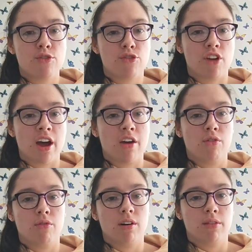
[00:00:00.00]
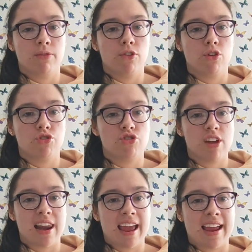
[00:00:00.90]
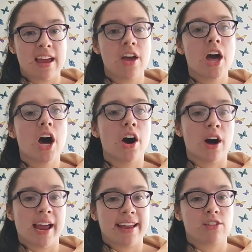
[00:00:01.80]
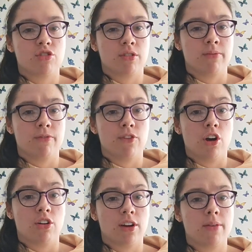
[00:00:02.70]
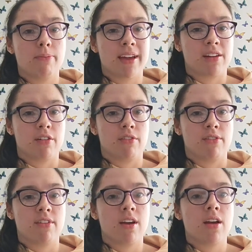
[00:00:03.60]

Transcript: So unfortunately I couldn't vlog because